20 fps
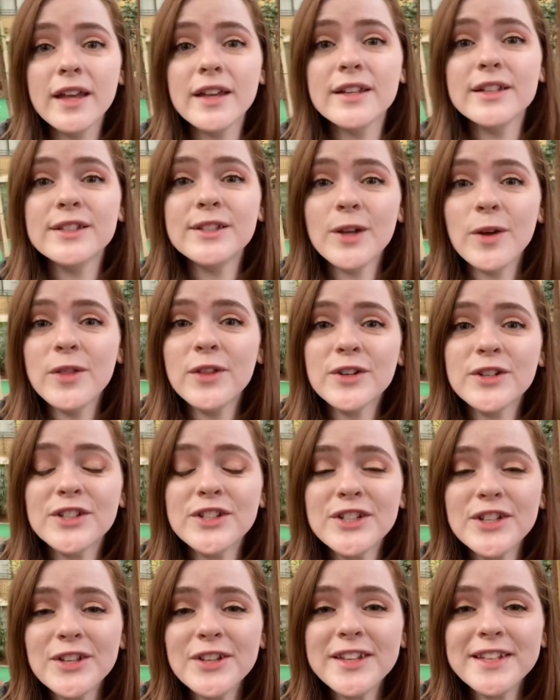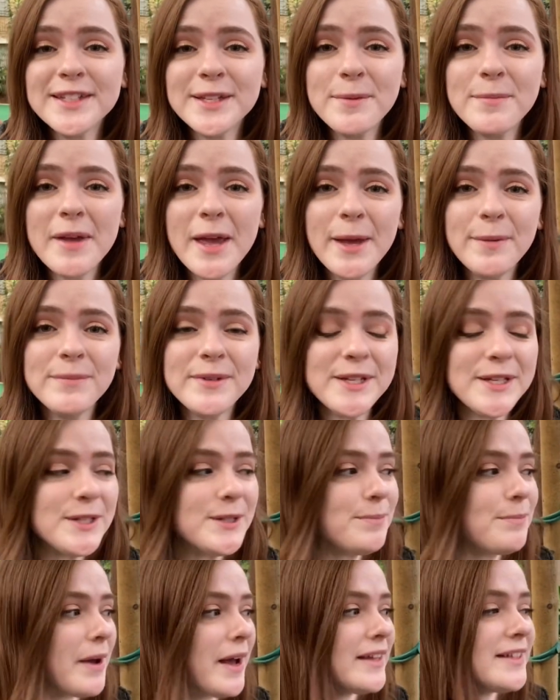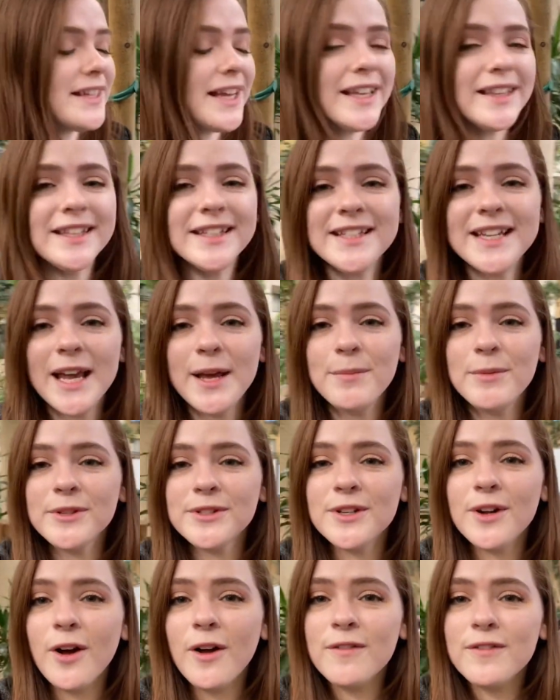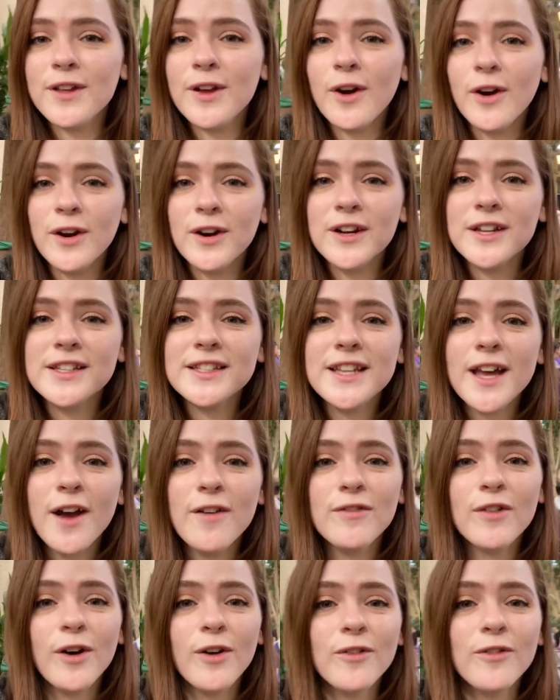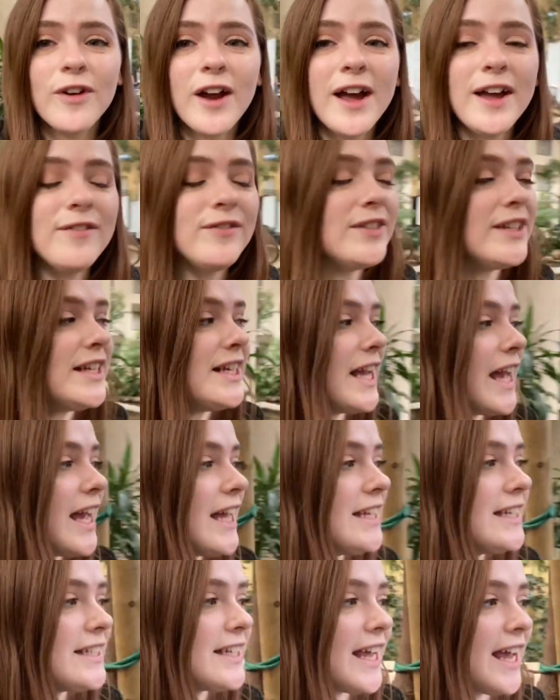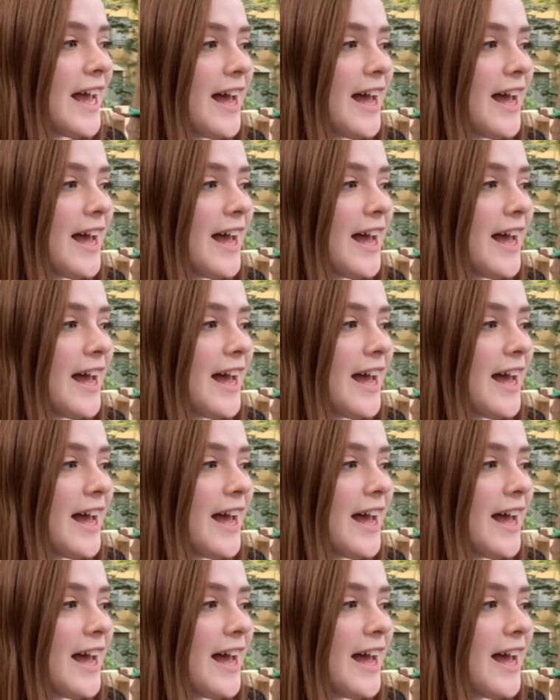So there's still some empty spots at the tables. Not all the artists have arrived yet.